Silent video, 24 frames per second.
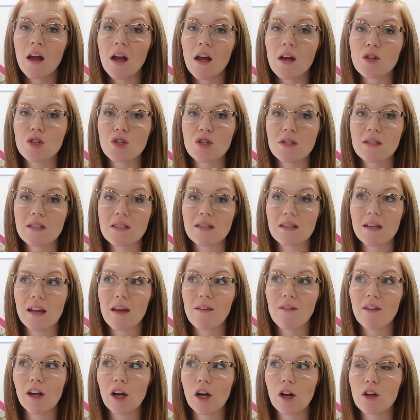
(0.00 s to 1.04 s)
It's just
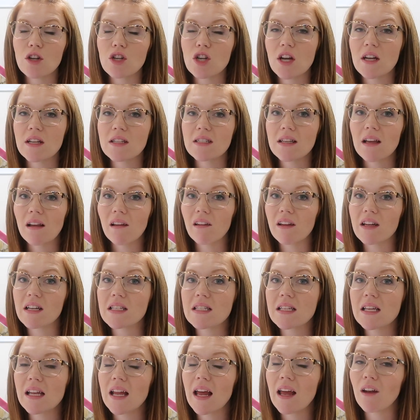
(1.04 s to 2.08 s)
giving her a chance to
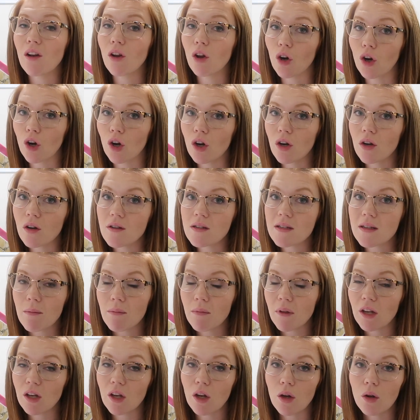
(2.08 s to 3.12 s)
listen and learn
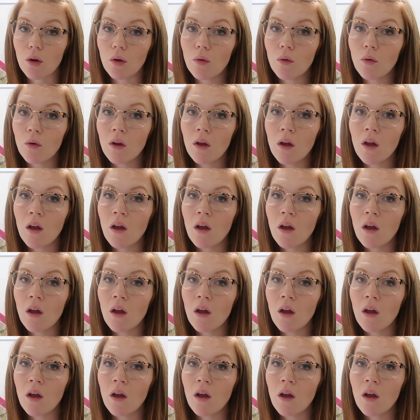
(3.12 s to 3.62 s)
something new